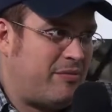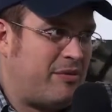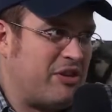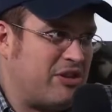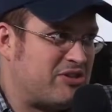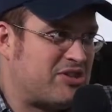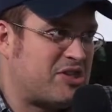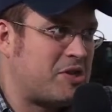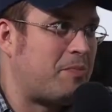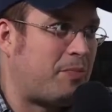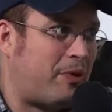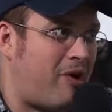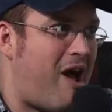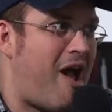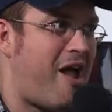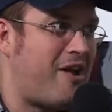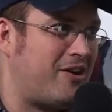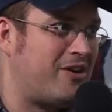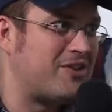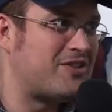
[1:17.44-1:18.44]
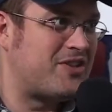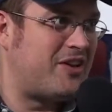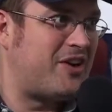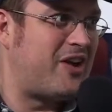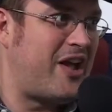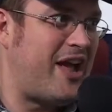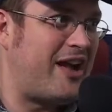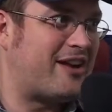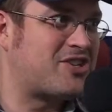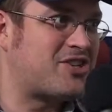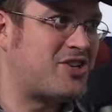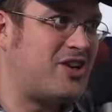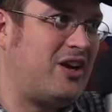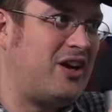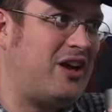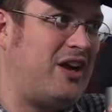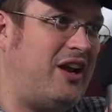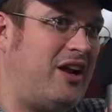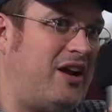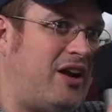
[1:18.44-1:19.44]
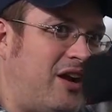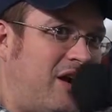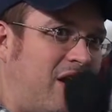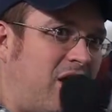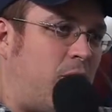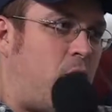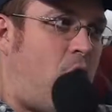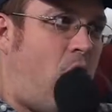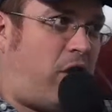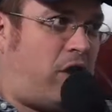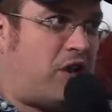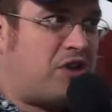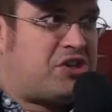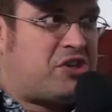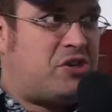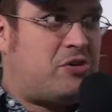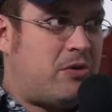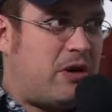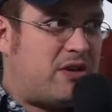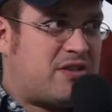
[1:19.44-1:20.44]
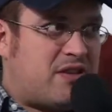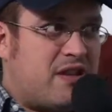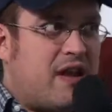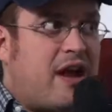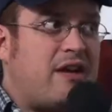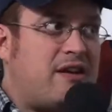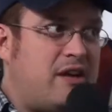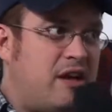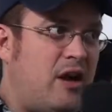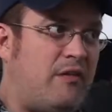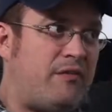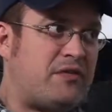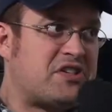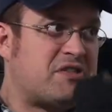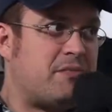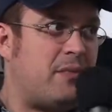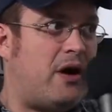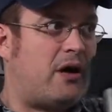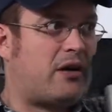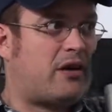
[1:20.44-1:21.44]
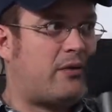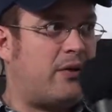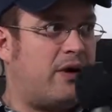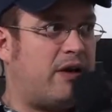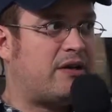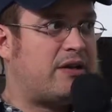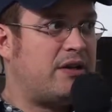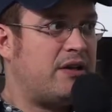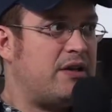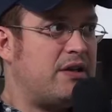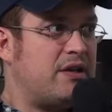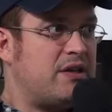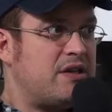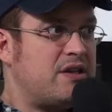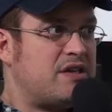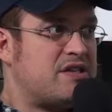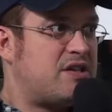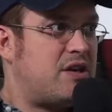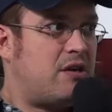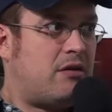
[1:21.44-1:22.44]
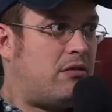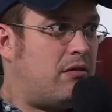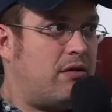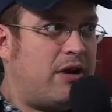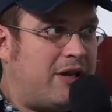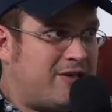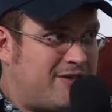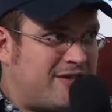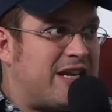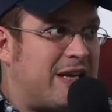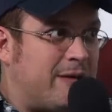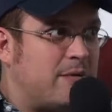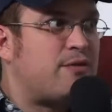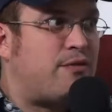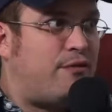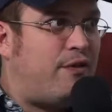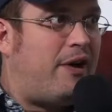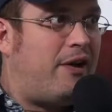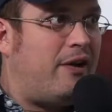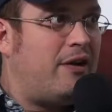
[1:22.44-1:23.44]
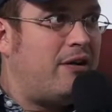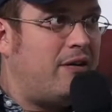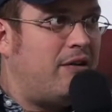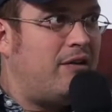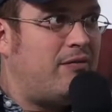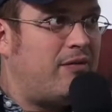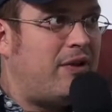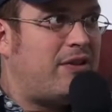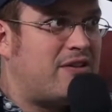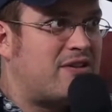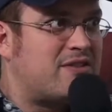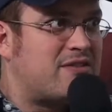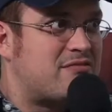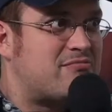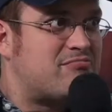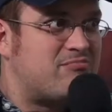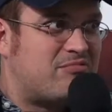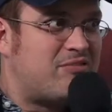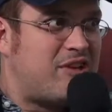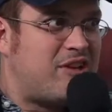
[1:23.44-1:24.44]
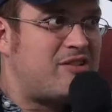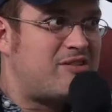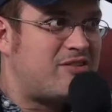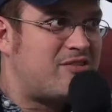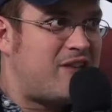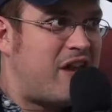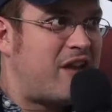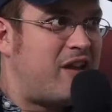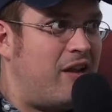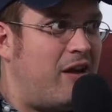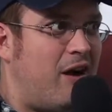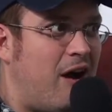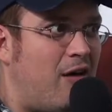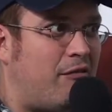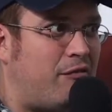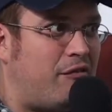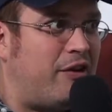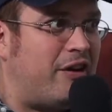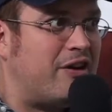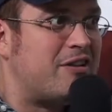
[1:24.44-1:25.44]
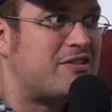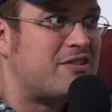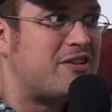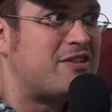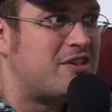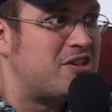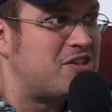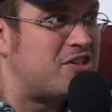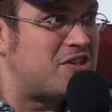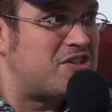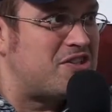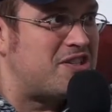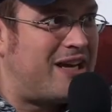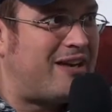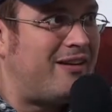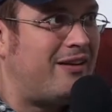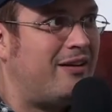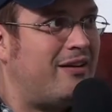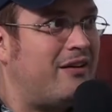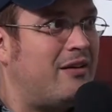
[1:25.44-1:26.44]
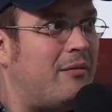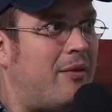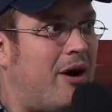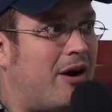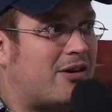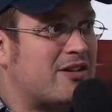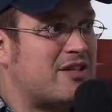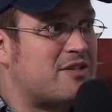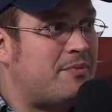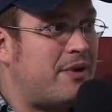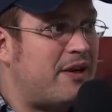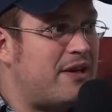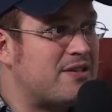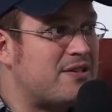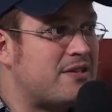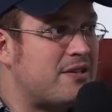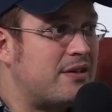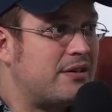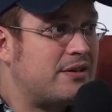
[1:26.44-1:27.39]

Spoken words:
suppliers that are actually working towards the idea of a smart grid. So it seems finally that it's taking off and it's just settled in the market space.